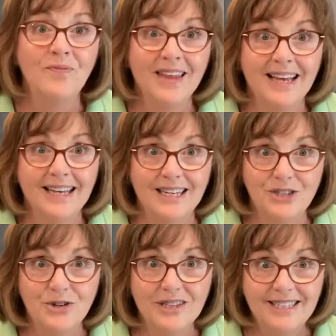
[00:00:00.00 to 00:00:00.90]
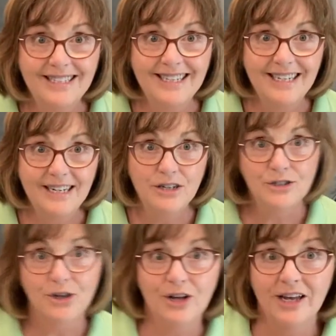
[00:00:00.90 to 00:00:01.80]
get your listening ears
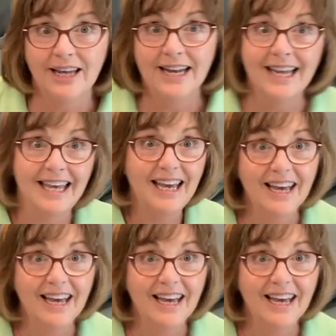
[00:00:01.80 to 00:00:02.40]
on, get